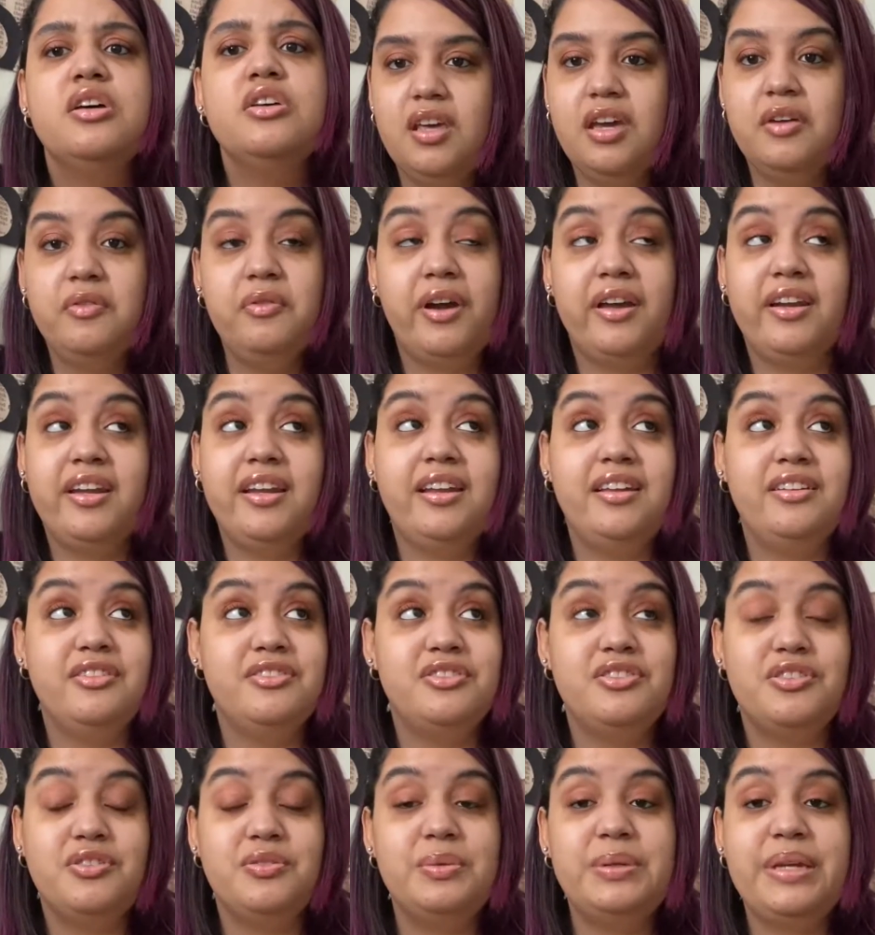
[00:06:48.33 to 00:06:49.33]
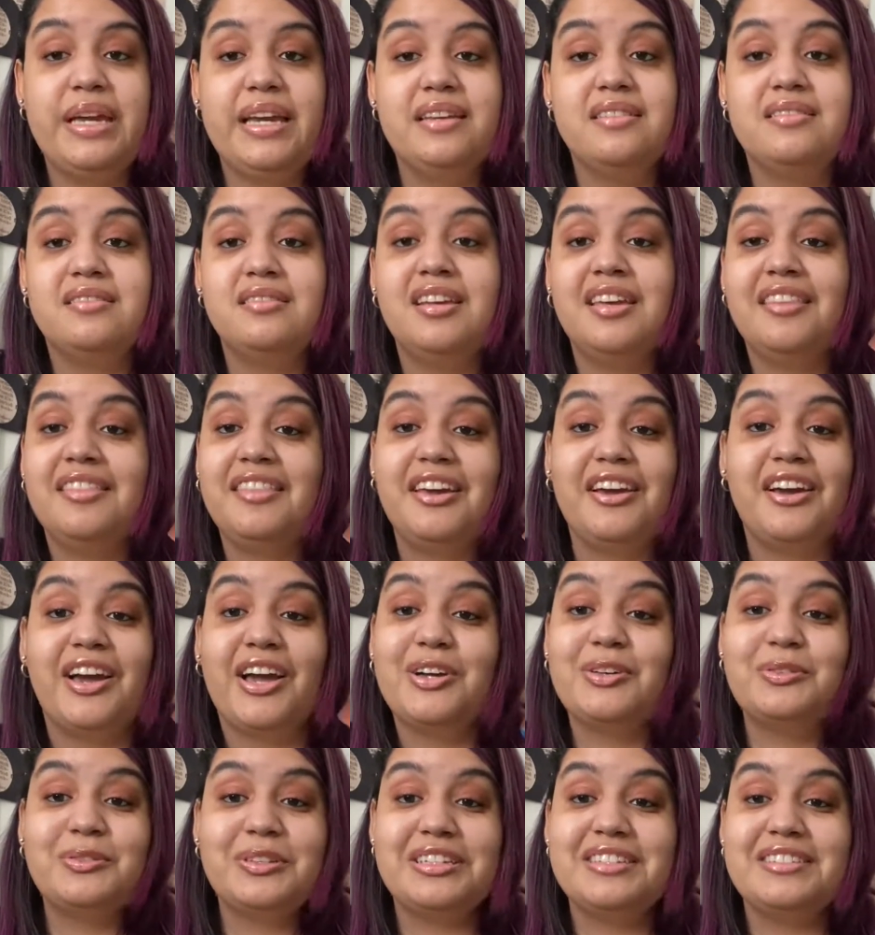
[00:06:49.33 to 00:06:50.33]
I read it in two days, and I think I
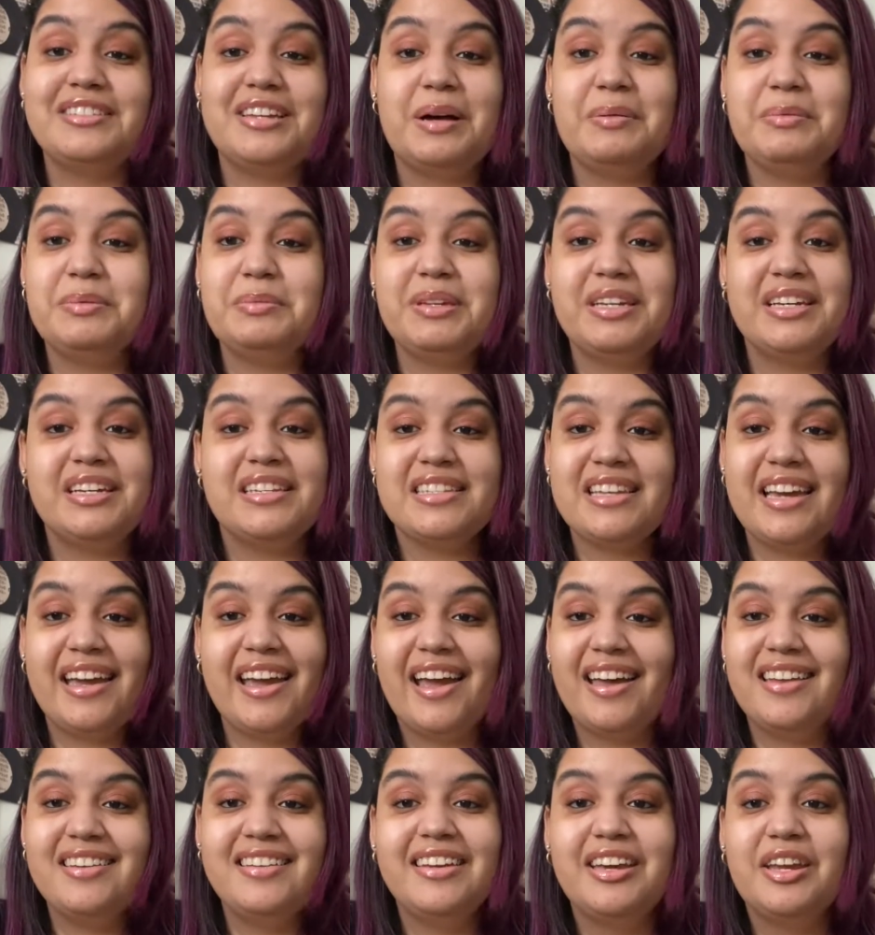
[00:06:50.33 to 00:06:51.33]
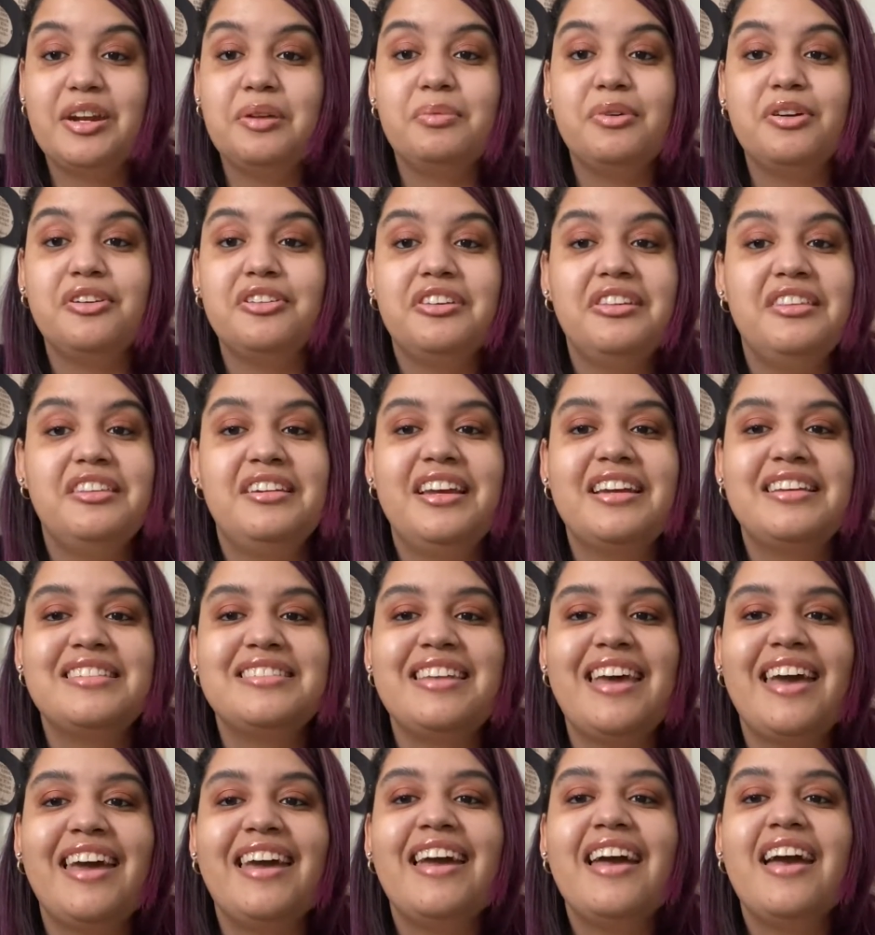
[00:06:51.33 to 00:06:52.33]
only stopped because I had to get up early the next
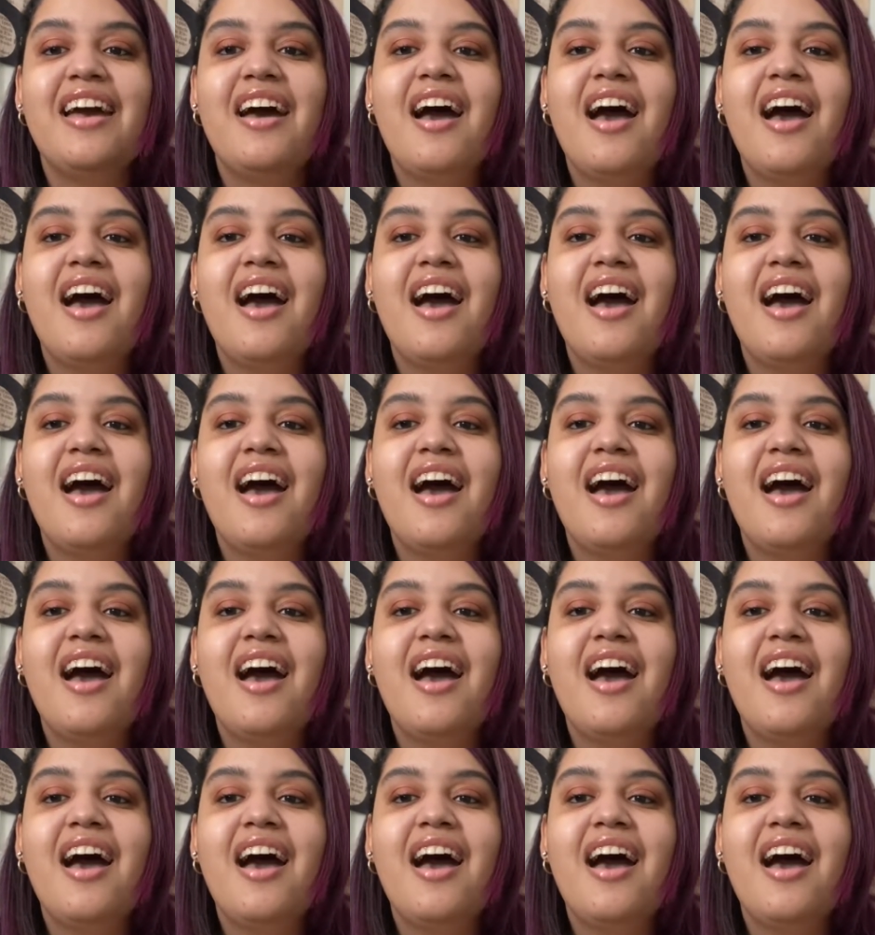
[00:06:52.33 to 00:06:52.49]
day.